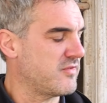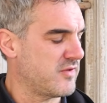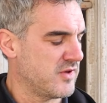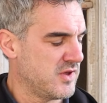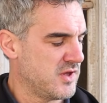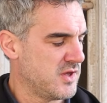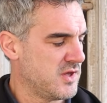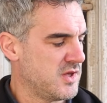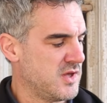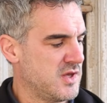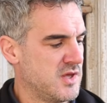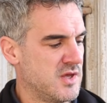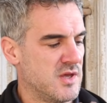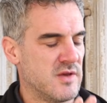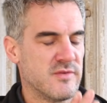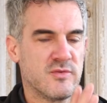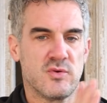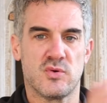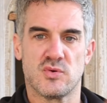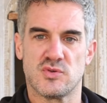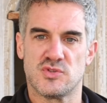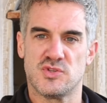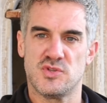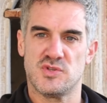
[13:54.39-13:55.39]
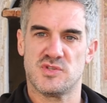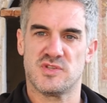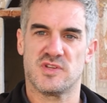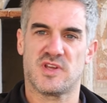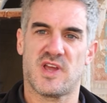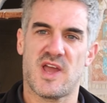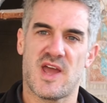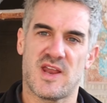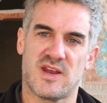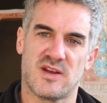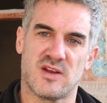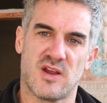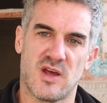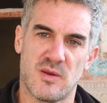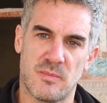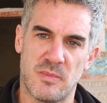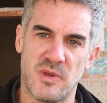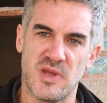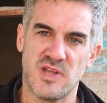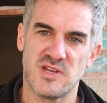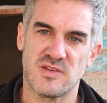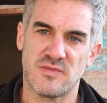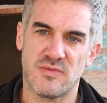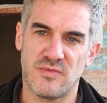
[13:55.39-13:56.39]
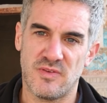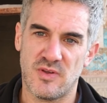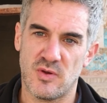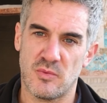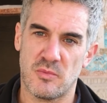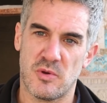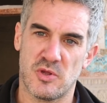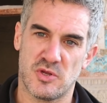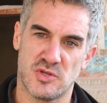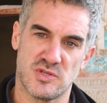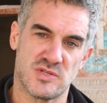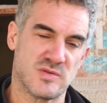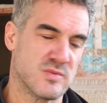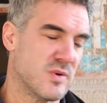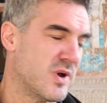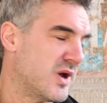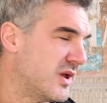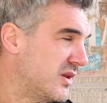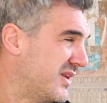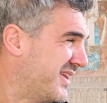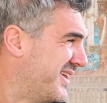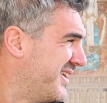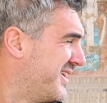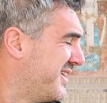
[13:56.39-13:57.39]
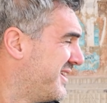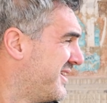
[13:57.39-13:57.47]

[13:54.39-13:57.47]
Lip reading: of course using the Canon RP to film on as well.